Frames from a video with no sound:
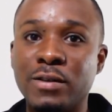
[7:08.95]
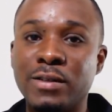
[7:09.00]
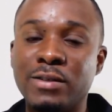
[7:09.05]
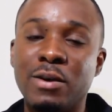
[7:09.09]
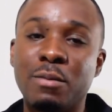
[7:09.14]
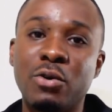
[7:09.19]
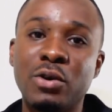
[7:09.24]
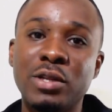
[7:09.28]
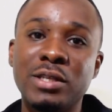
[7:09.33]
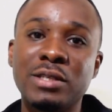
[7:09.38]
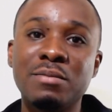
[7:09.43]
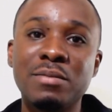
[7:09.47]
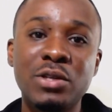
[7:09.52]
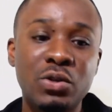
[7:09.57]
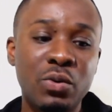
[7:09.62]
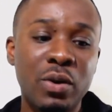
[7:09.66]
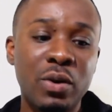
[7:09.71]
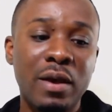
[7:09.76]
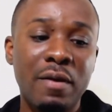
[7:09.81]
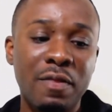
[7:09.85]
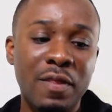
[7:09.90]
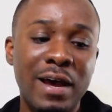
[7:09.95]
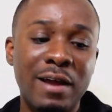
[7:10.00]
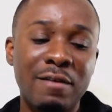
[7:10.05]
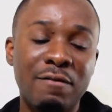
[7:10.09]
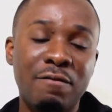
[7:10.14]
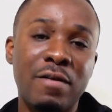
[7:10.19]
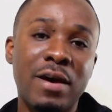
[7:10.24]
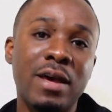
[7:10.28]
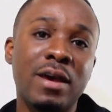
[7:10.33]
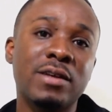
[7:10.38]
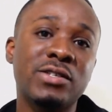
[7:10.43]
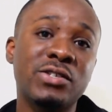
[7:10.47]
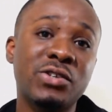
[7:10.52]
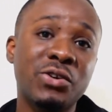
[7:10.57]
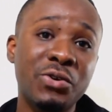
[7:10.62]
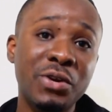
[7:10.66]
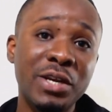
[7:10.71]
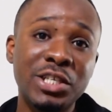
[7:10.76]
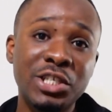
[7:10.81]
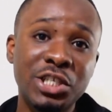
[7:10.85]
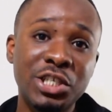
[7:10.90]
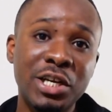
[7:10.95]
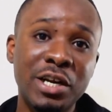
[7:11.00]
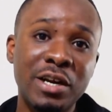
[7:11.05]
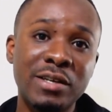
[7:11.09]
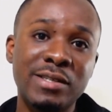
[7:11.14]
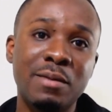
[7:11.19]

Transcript: So I'm going to be doing that via screen share.